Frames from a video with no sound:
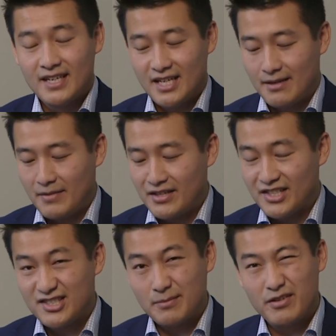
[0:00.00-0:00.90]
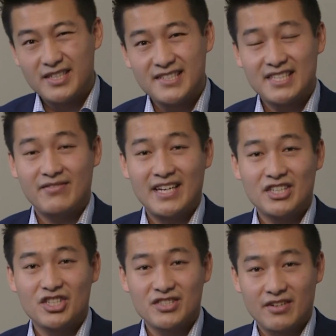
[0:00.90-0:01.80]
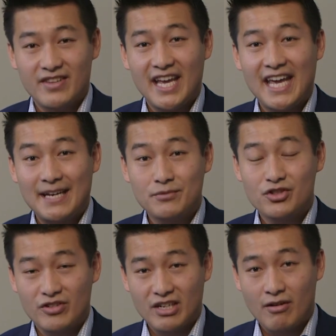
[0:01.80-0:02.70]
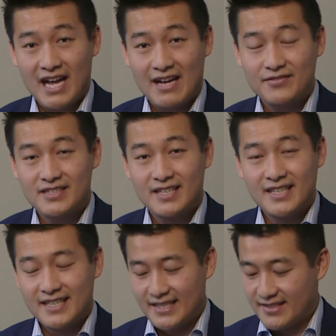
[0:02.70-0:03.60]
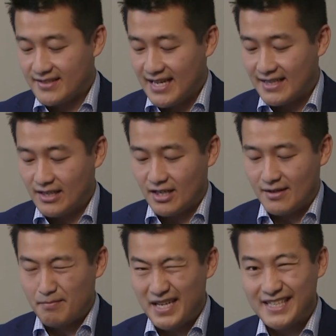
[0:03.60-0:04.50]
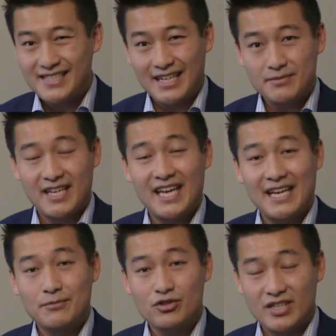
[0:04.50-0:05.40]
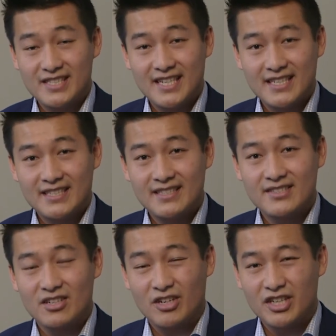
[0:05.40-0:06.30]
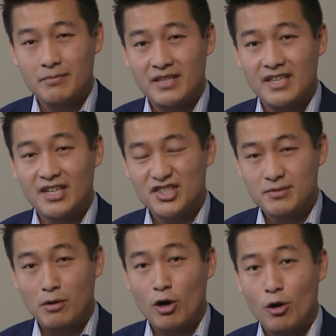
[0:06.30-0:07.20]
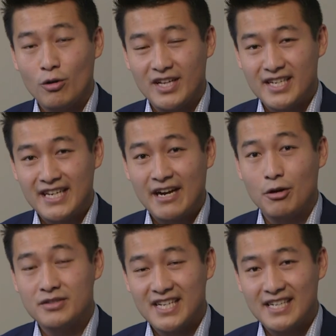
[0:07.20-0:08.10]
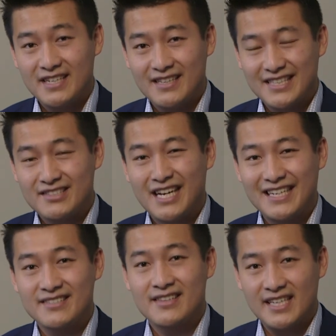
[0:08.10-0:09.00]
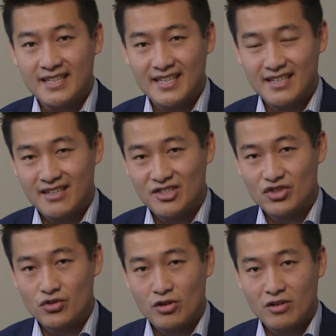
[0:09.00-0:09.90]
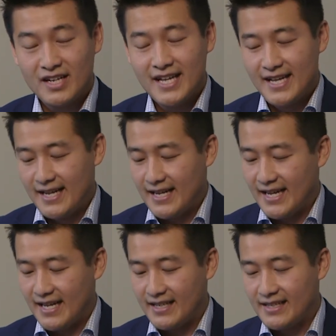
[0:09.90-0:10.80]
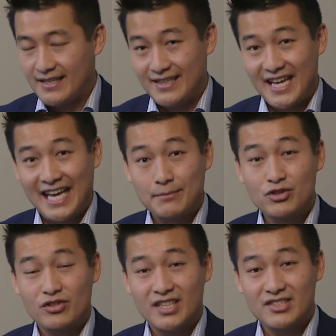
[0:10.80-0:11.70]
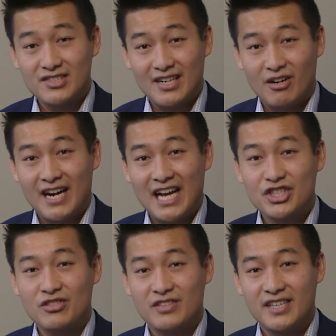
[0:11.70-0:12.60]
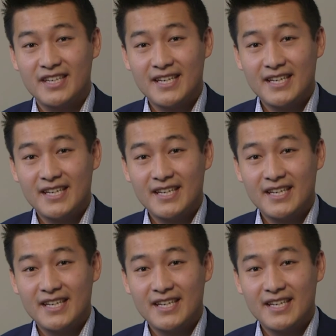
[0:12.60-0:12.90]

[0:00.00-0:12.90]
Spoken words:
And then some of the disadvantages of the hamstring graft is that many times the hamstring tendons are going to be a small and narrow tendon that's not as thick and not as strong, and the hamstrings are actually